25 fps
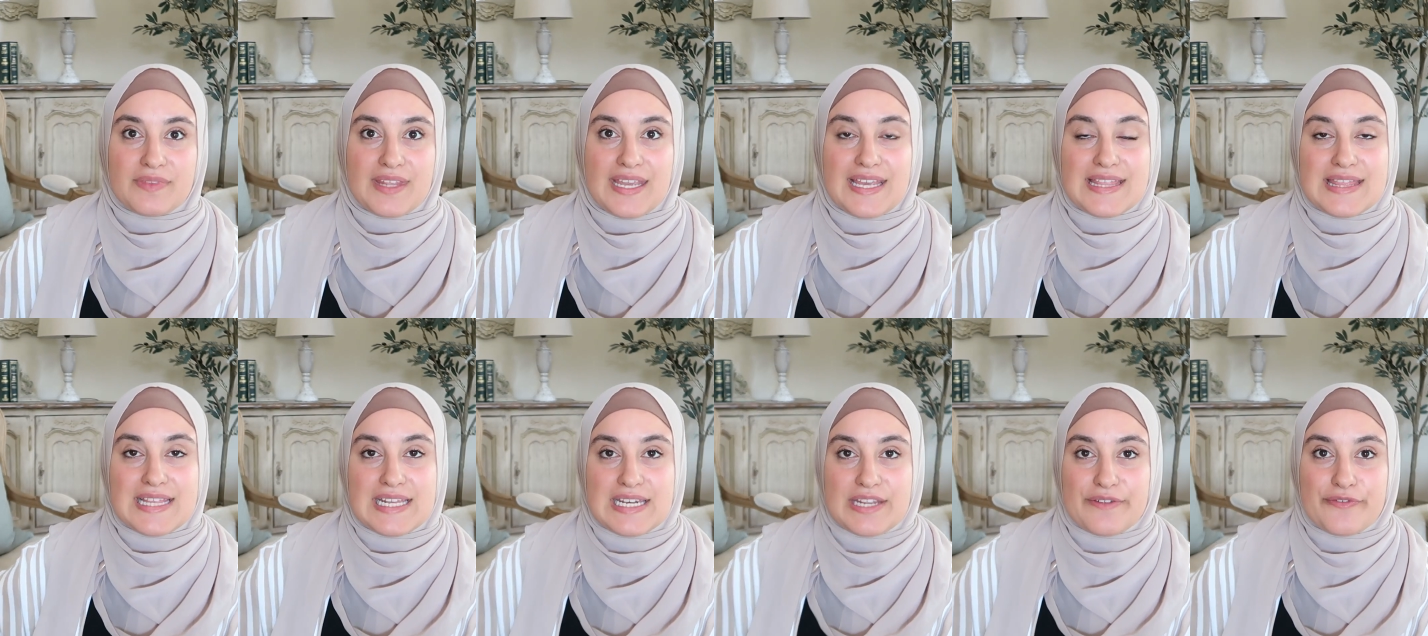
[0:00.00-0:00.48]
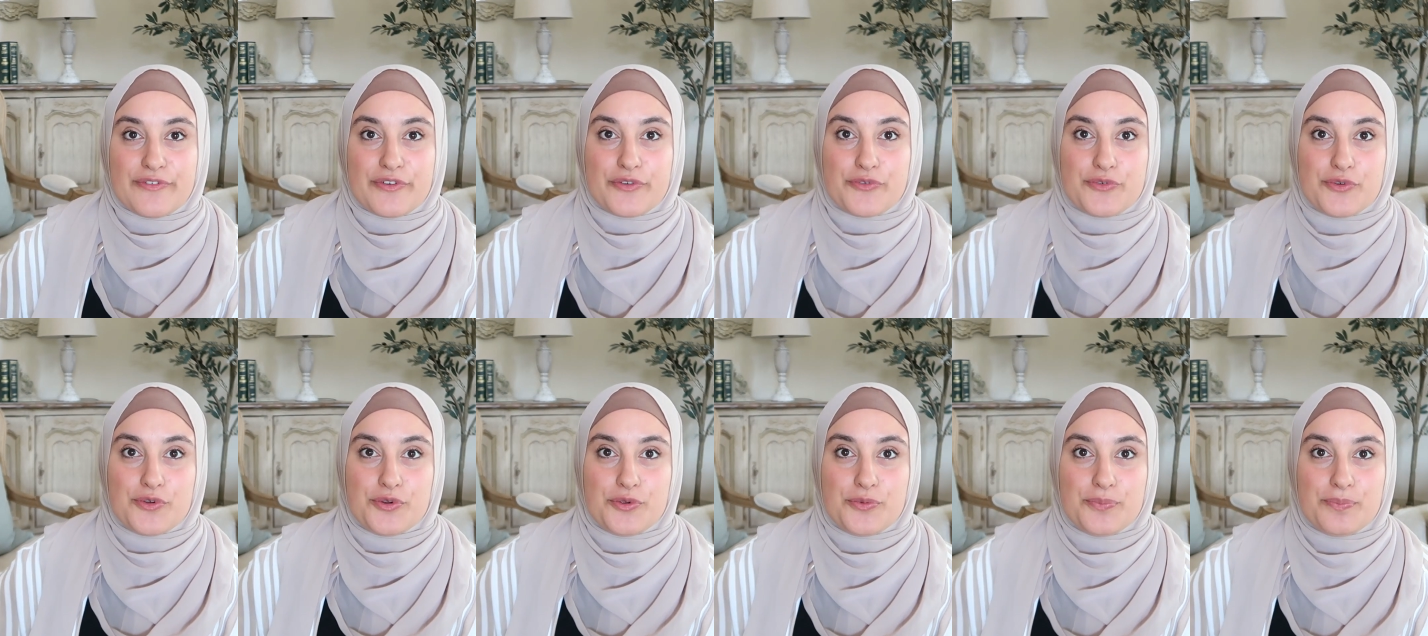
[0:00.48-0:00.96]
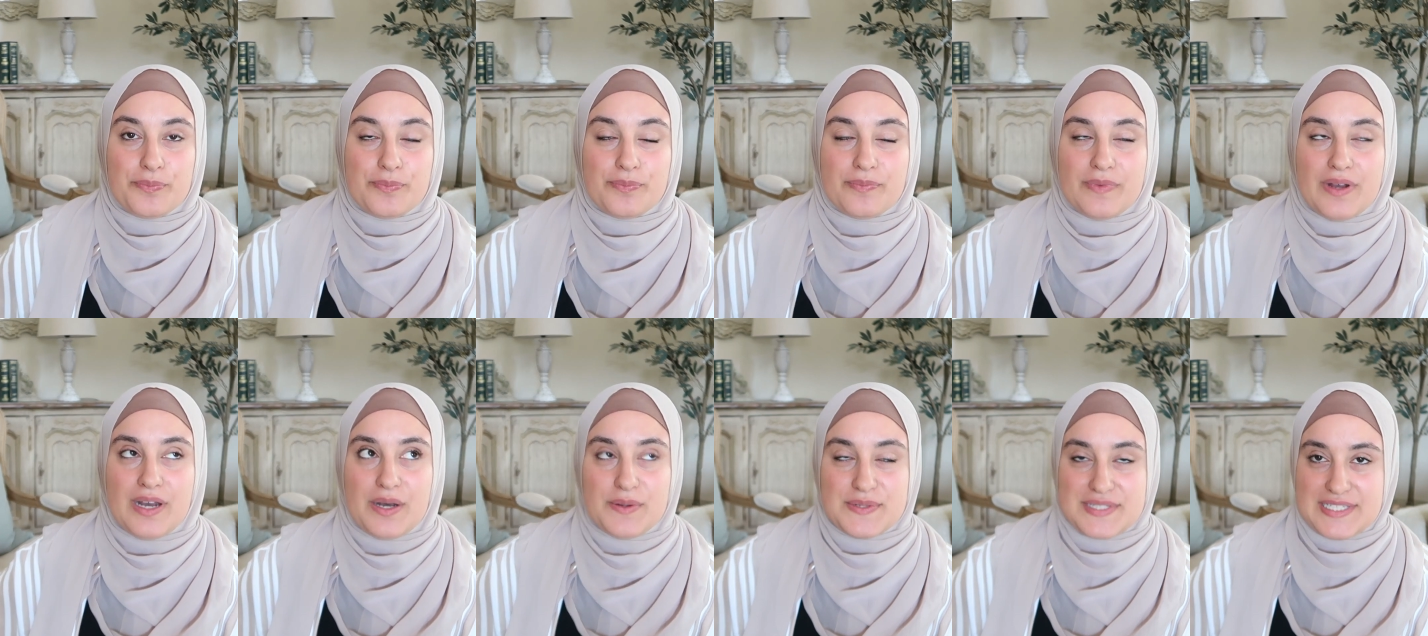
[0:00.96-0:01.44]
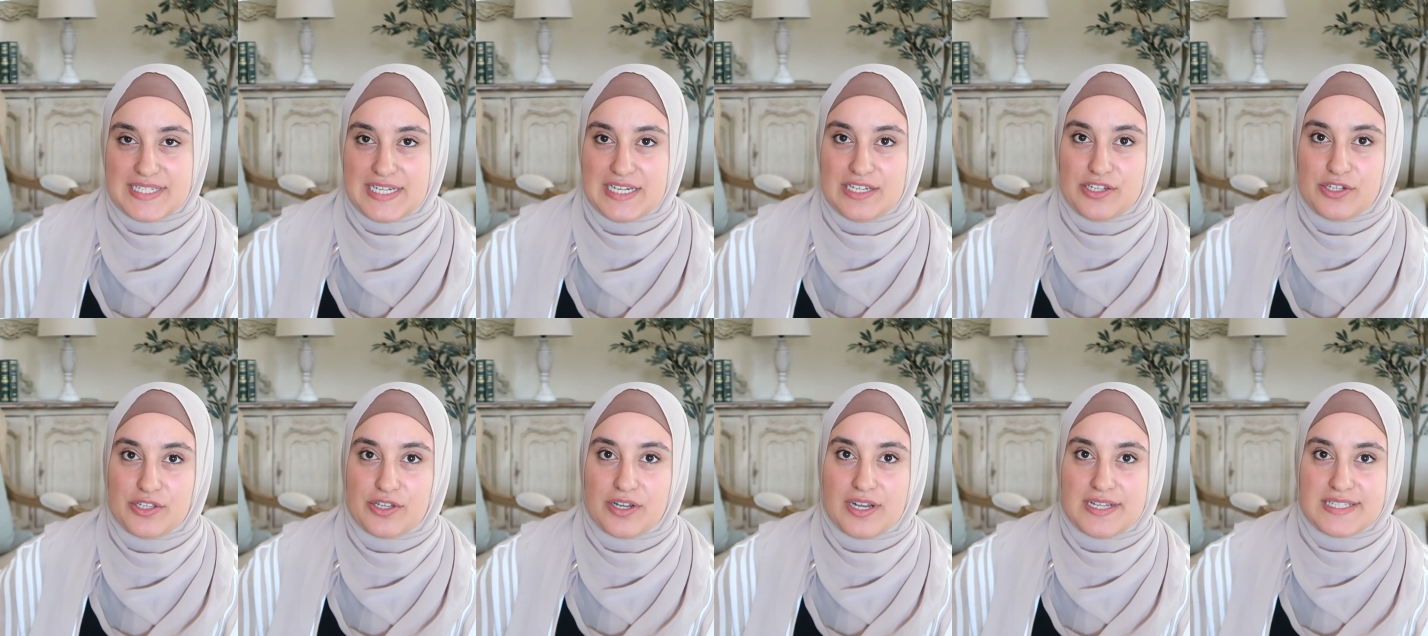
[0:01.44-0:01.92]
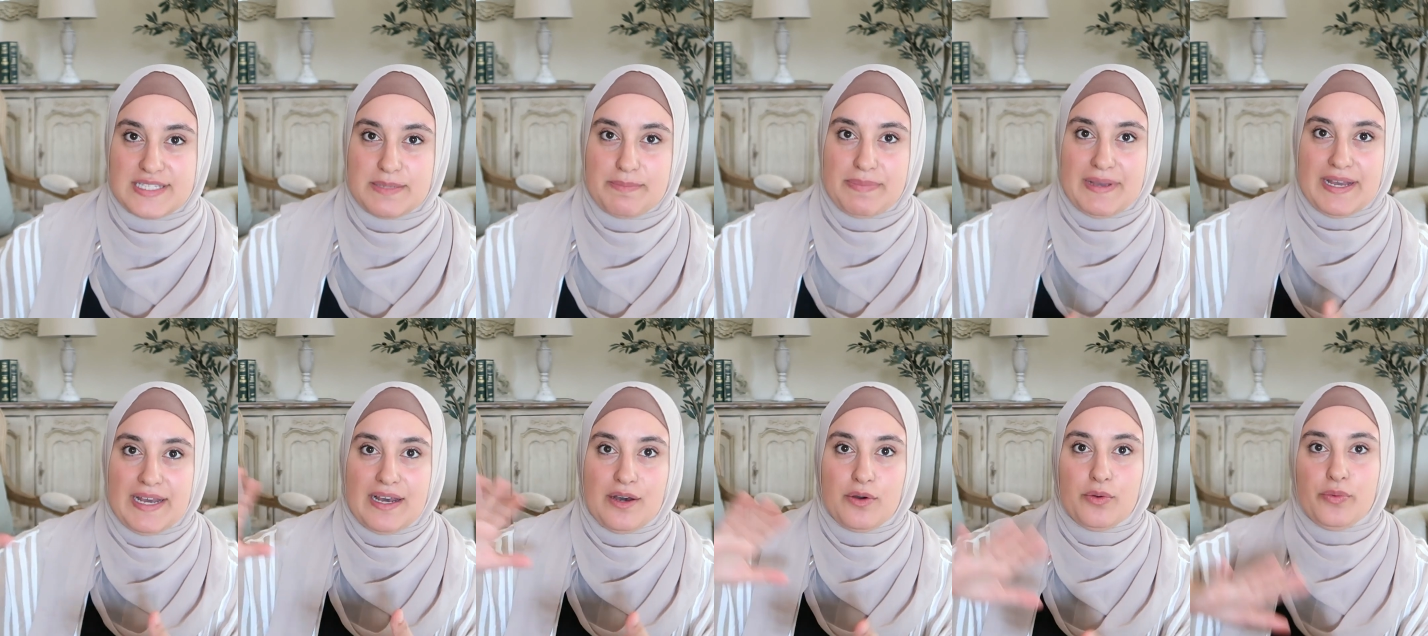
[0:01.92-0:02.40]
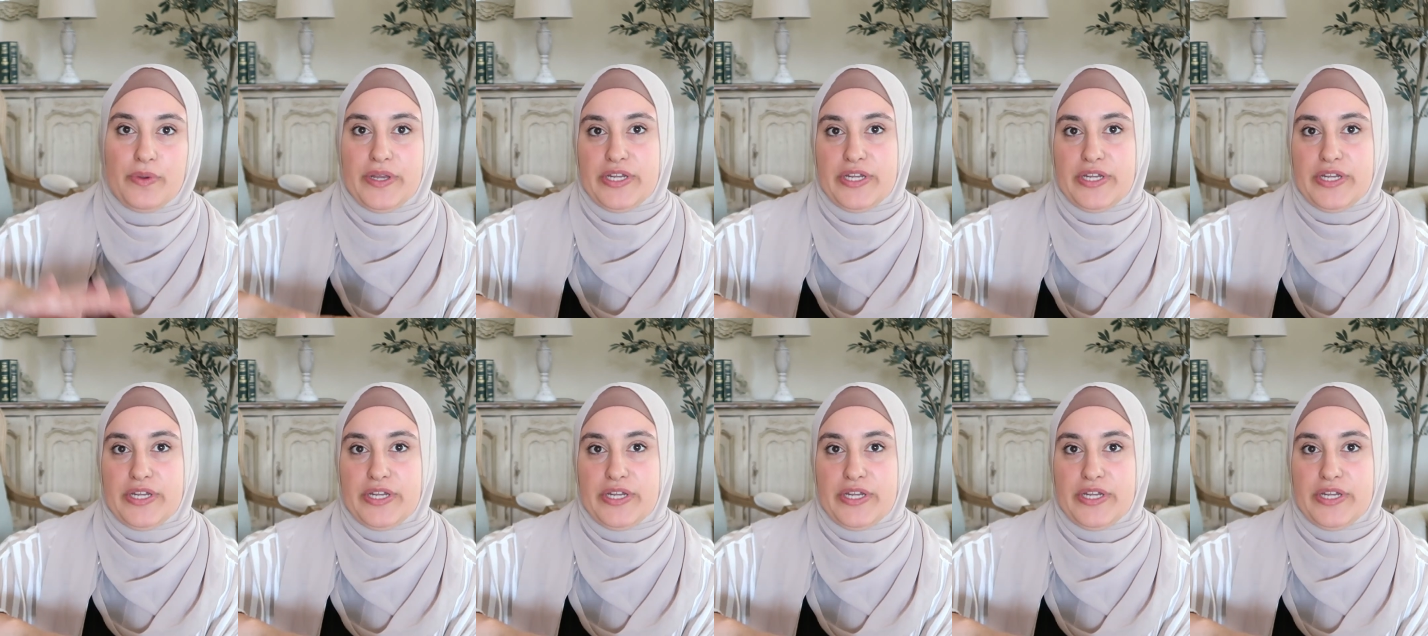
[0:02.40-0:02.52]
in the living room I was telling you guys about,